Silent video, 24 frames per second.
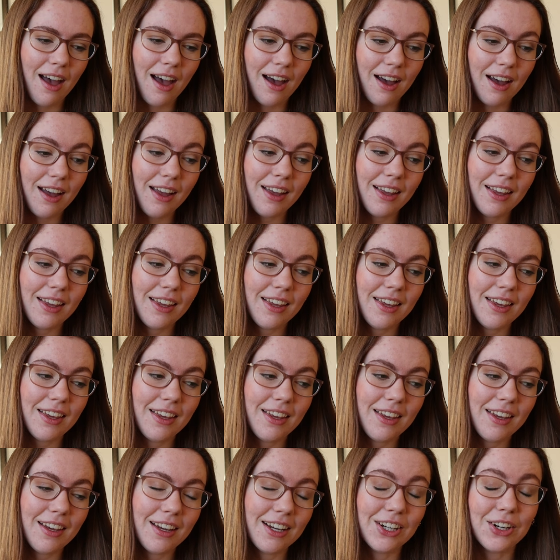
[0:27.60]

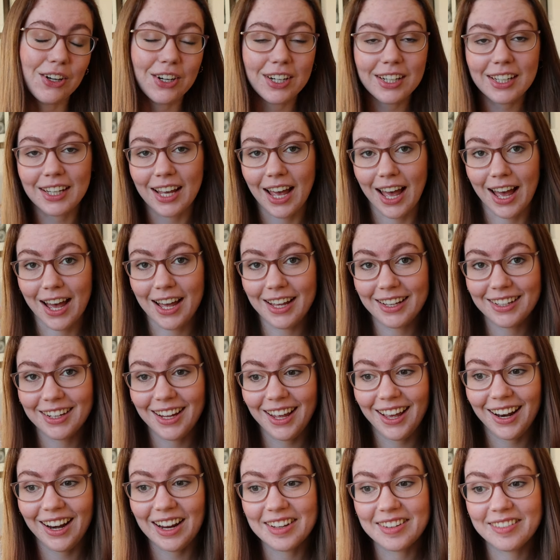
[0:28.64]
I got a cat
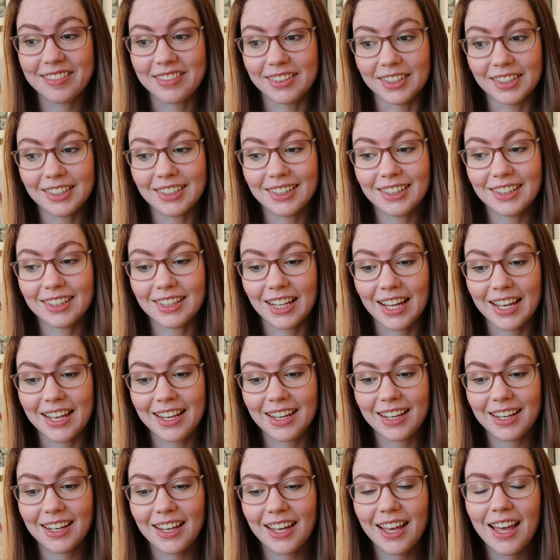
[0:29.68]
and I feel
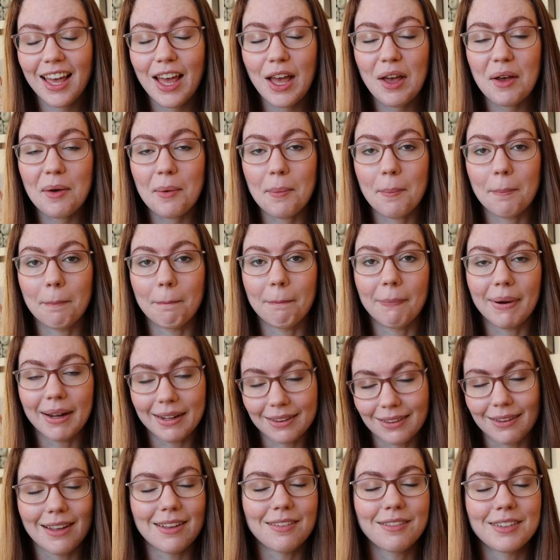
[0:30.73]
like my
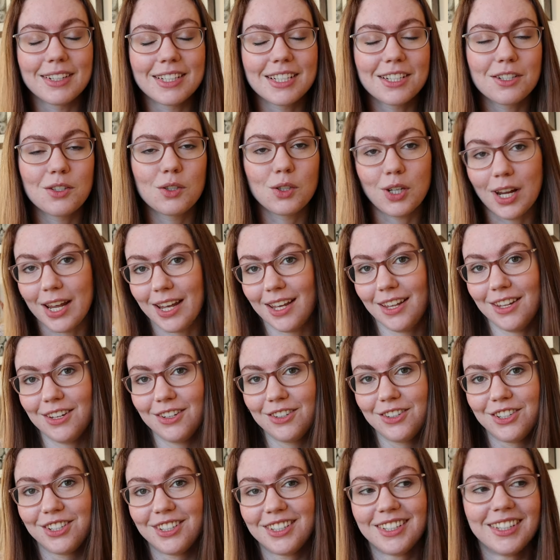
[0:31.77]
life has
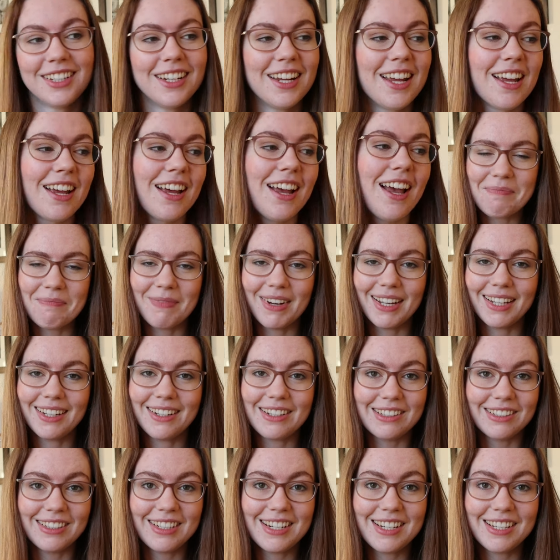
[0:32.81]
changed. My
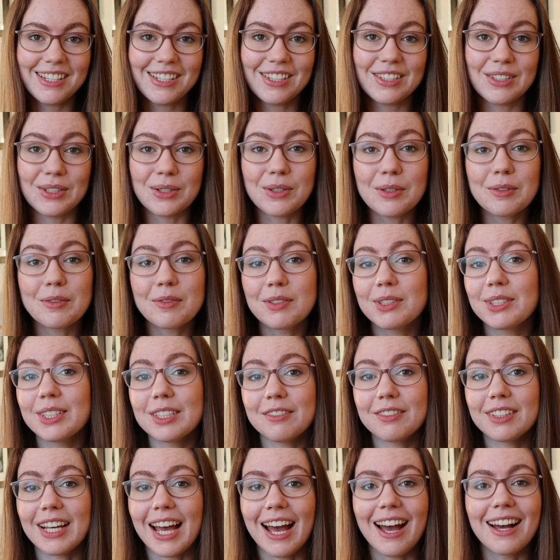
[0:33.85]
heart is so full
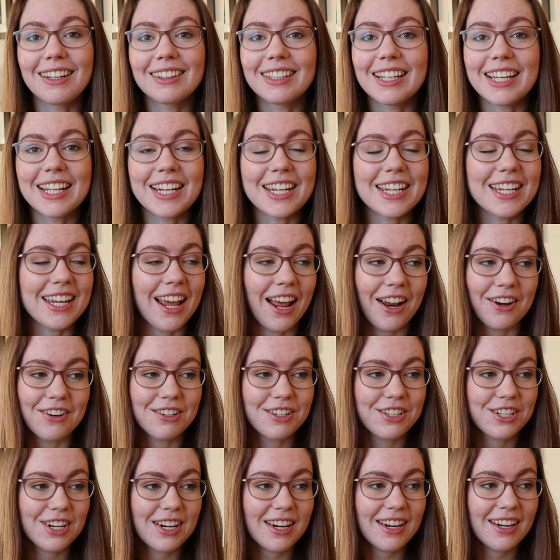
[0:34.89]
of cat lady
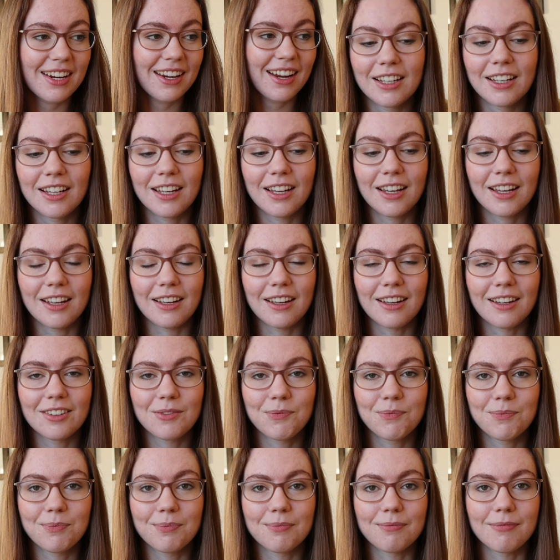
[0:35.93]
energy.
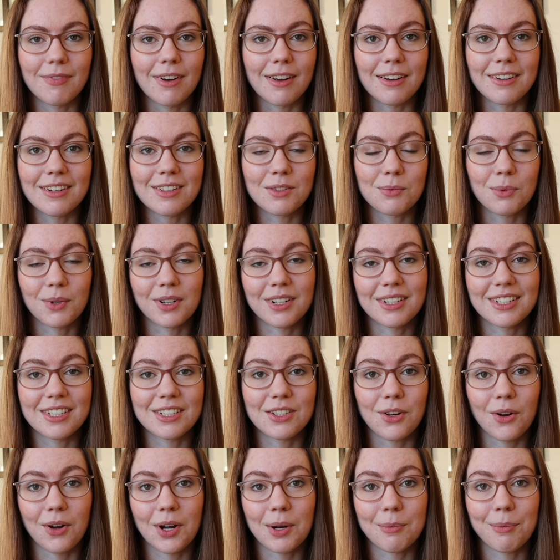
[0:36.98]
I just wanted to
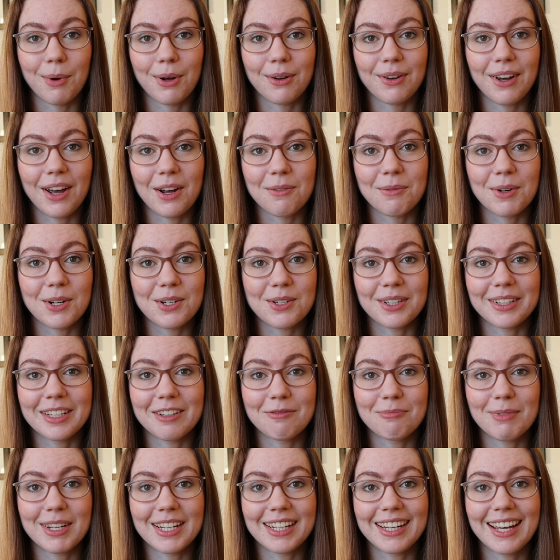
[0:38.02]
talk about how much I
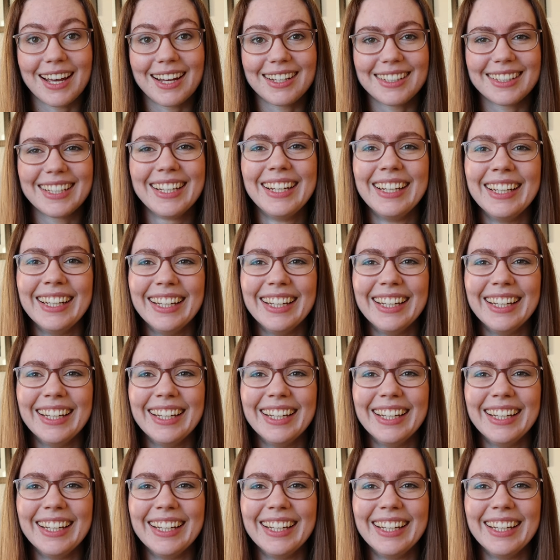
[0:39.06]
love my cat.